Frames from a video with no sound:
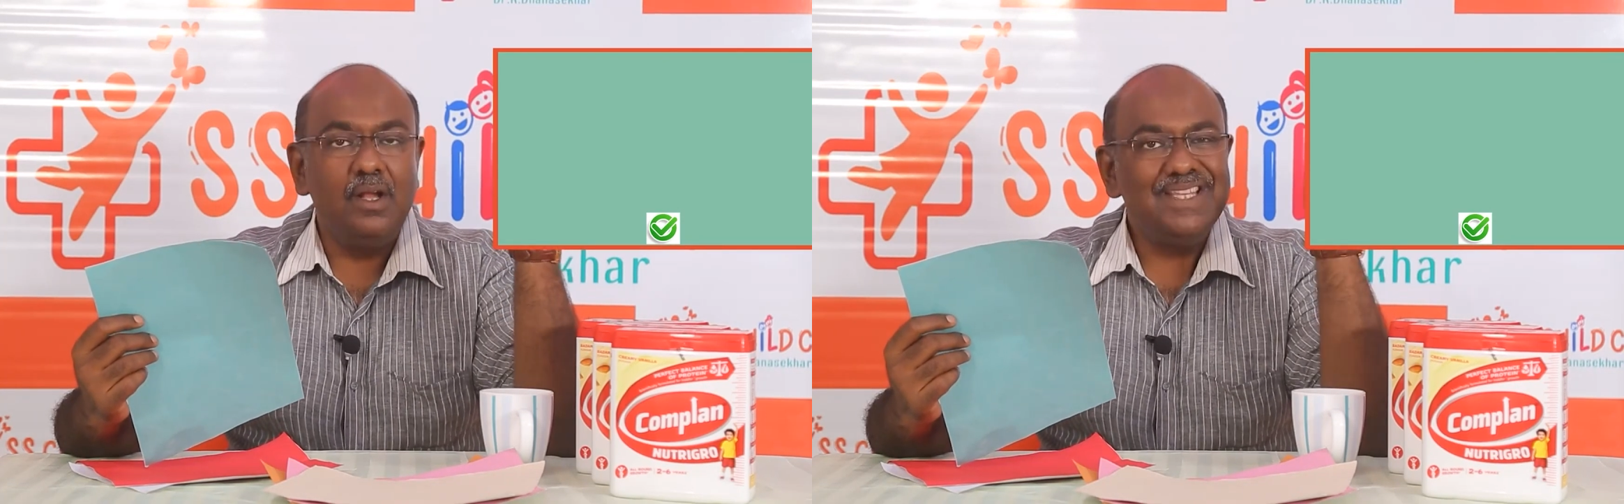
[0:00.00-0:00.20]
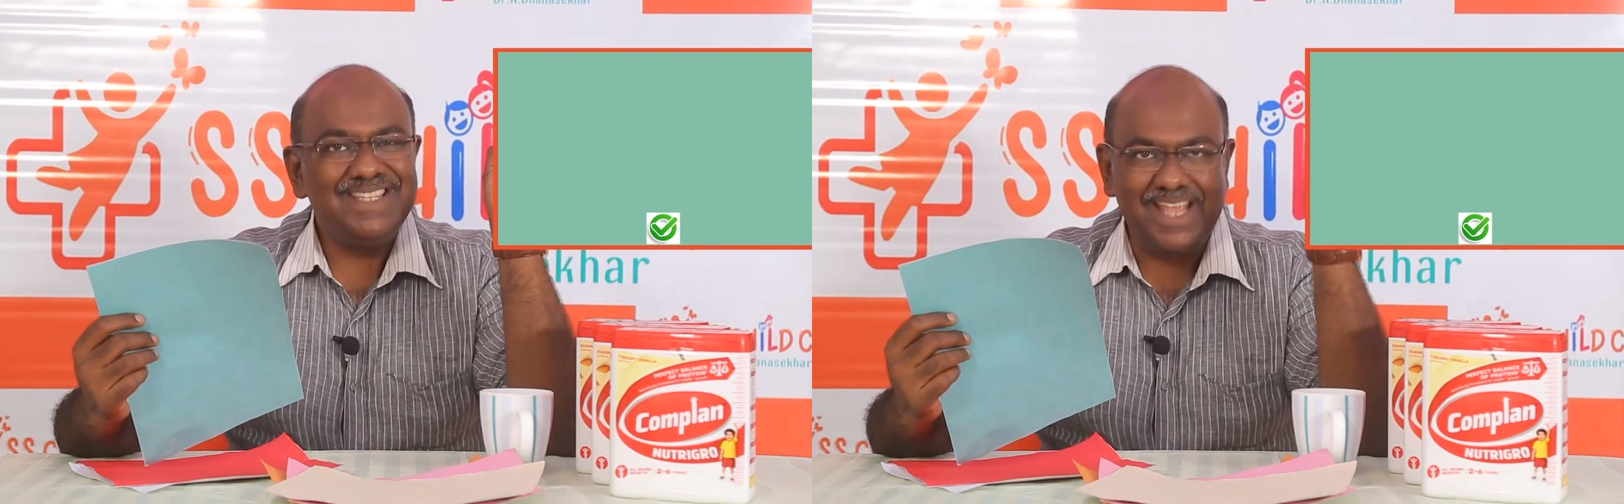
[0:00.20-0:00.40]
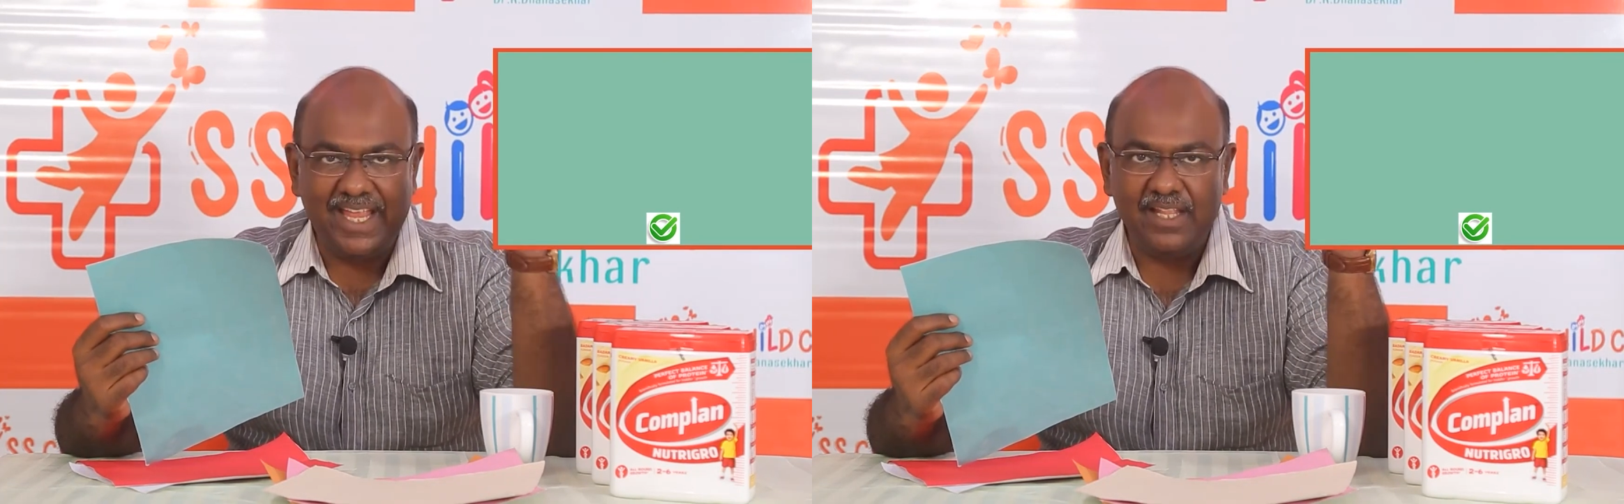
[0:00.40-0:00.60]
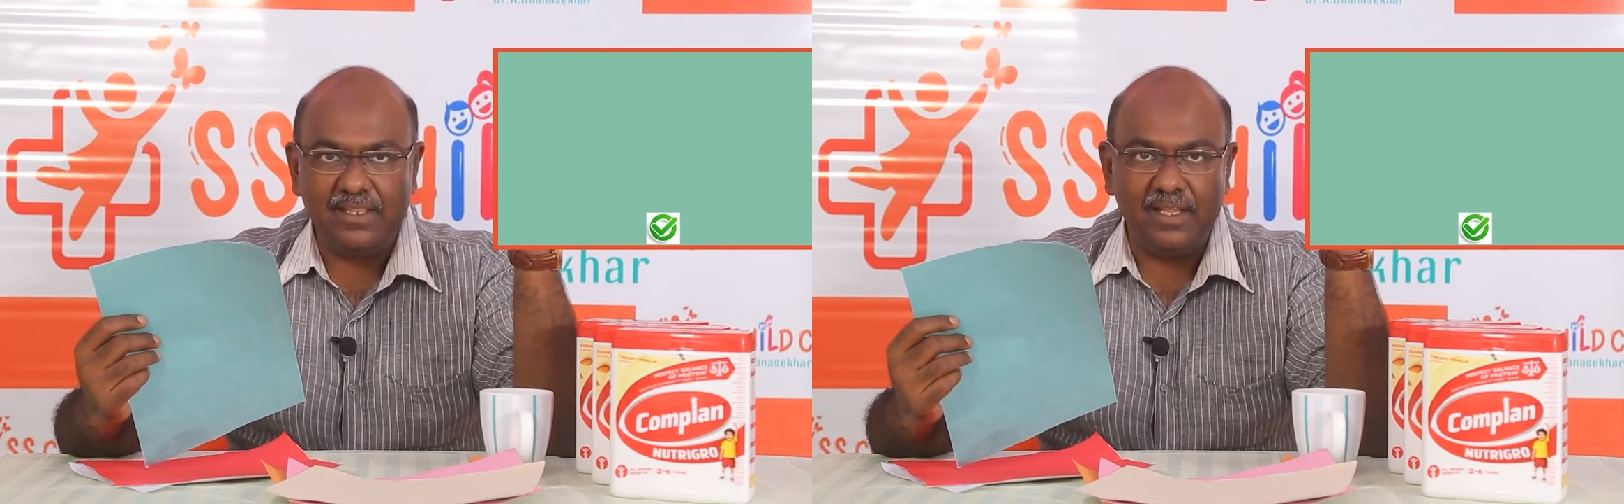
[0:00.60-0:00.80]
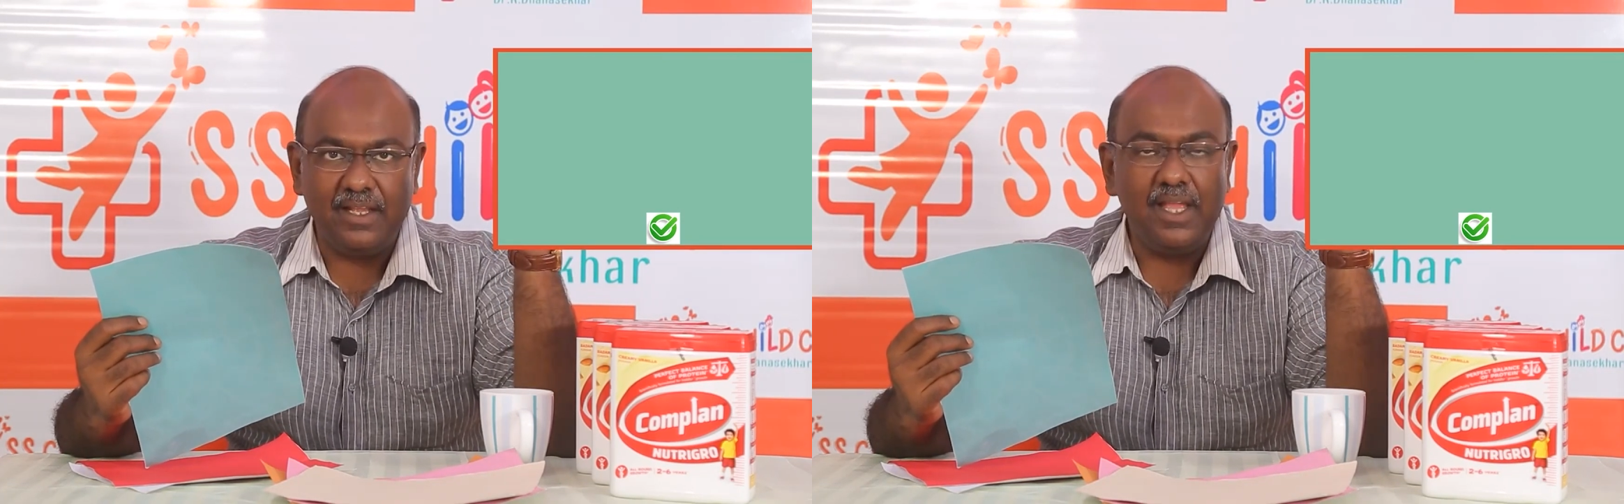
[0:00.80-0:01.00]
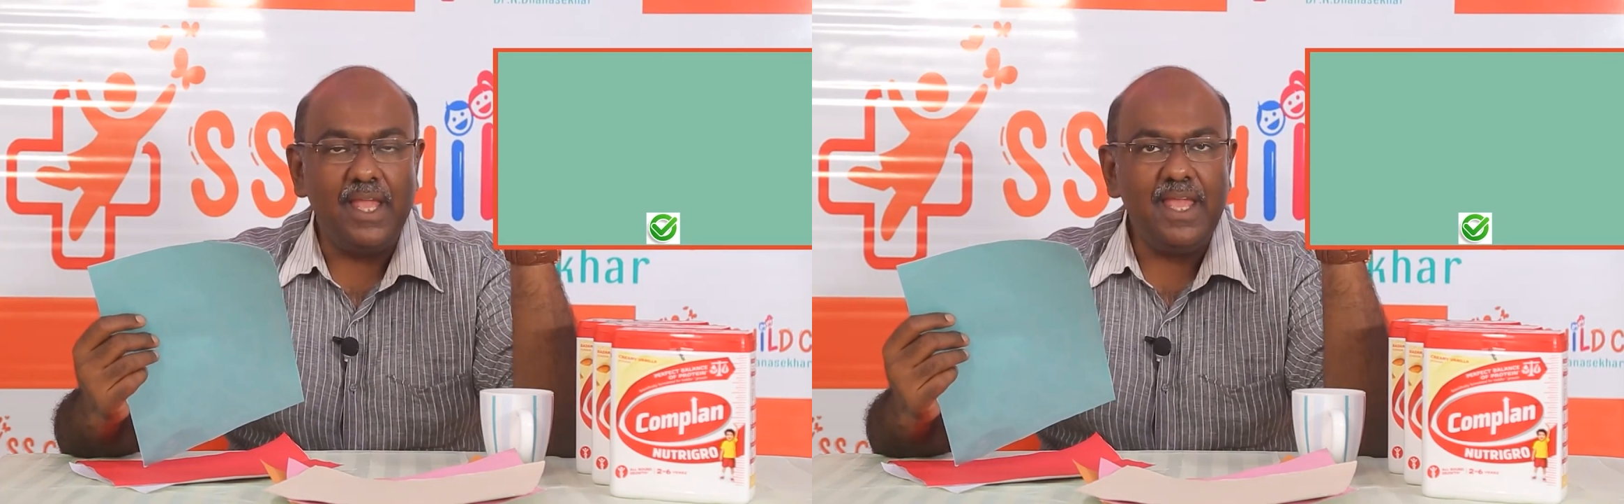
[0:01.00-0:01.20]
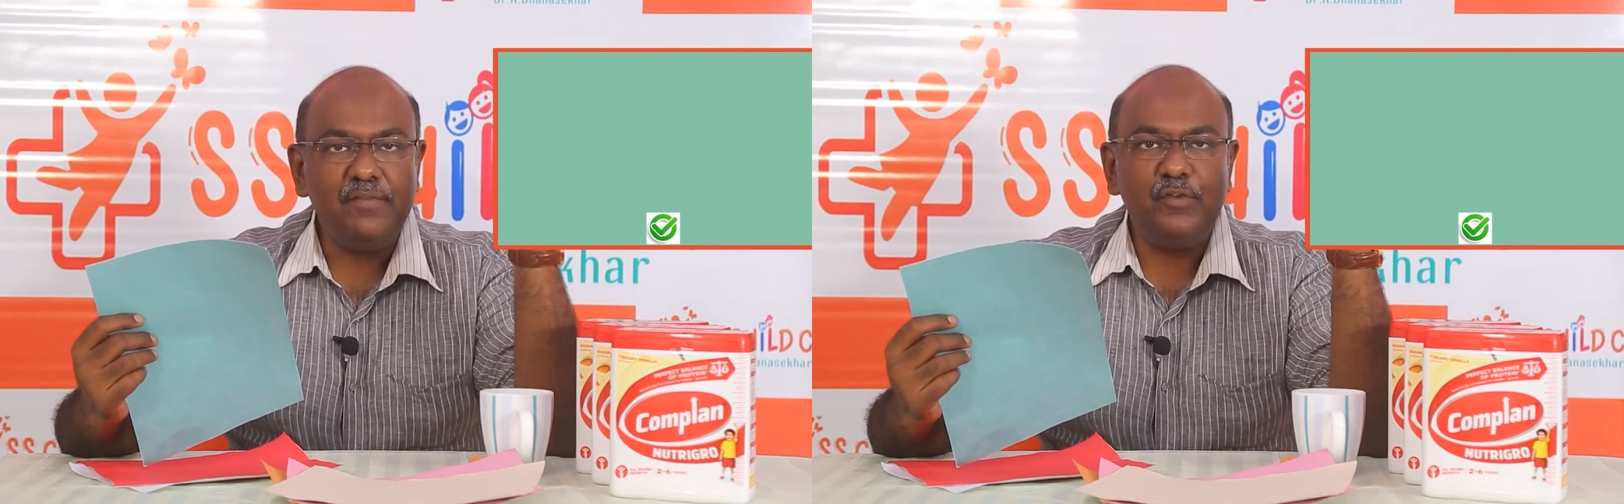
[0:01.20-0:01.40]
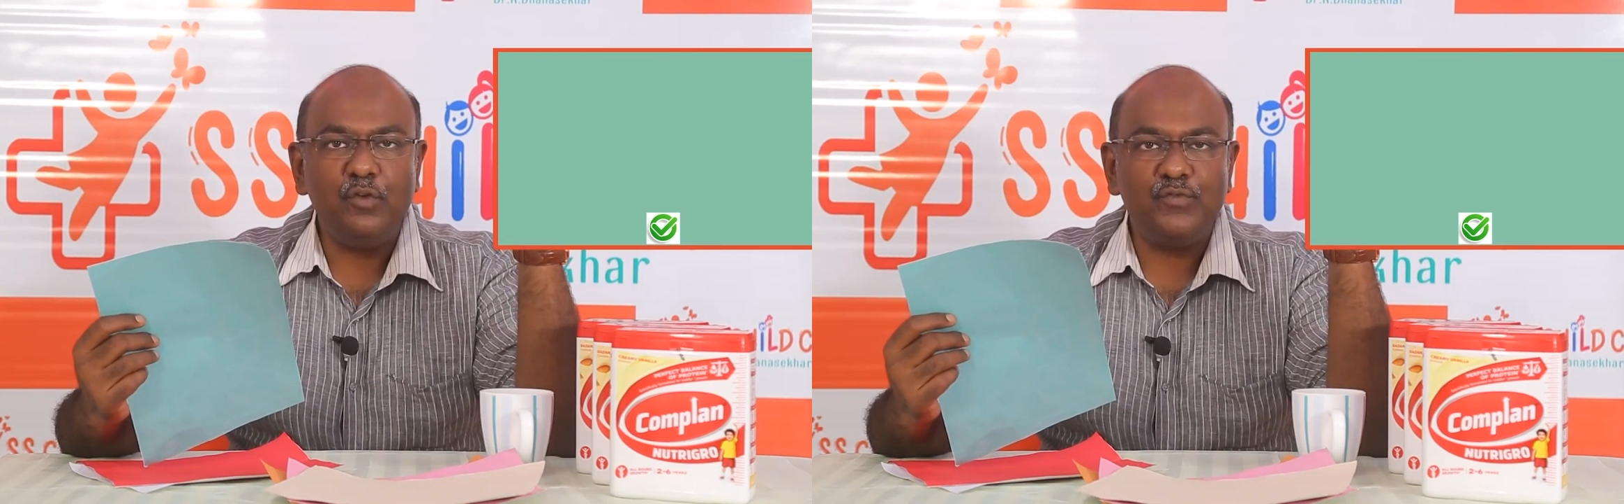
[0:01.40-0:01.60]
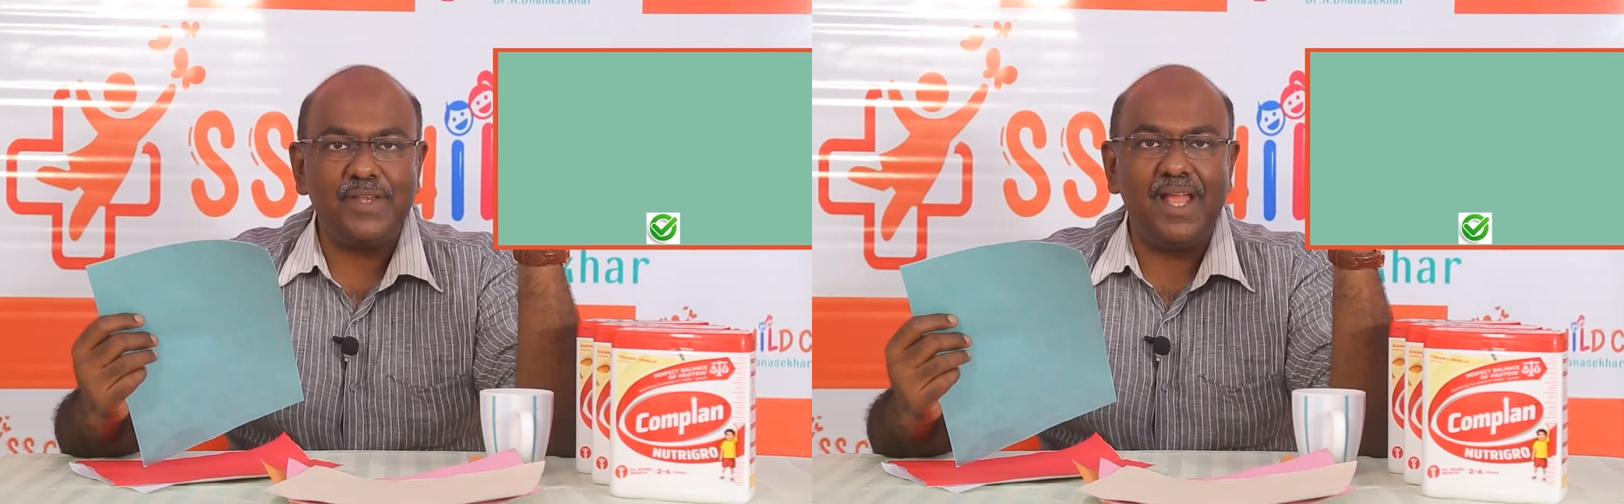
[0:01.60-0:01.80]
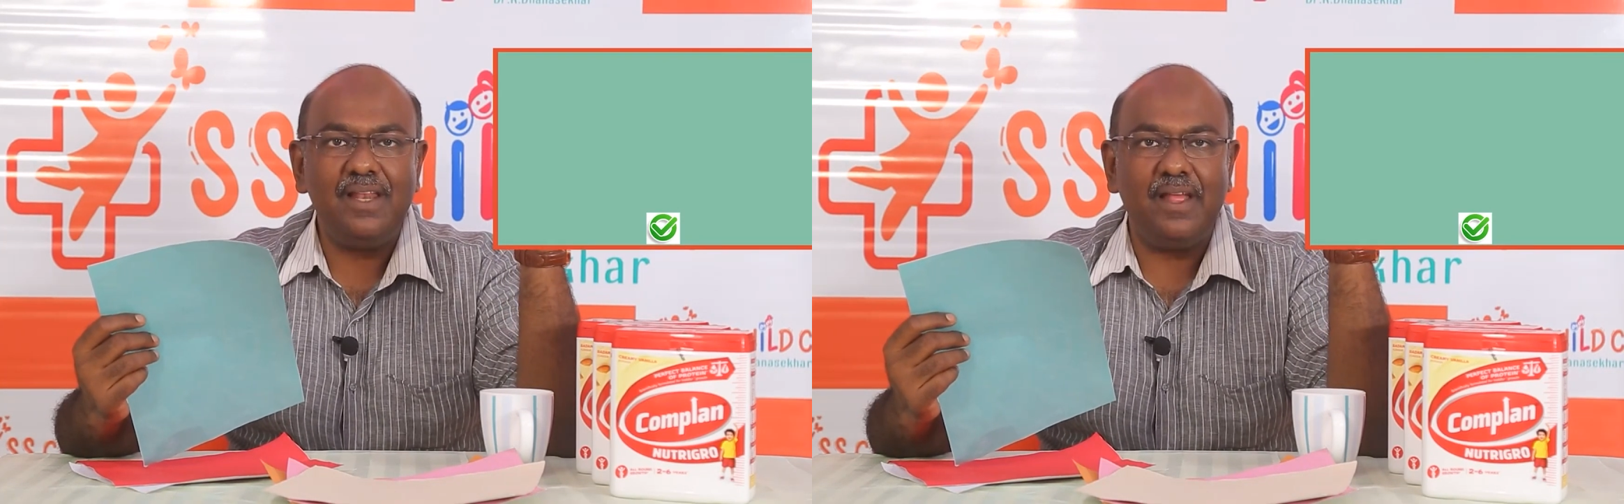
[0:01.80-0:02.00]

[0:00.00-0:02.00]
Second thing, if your child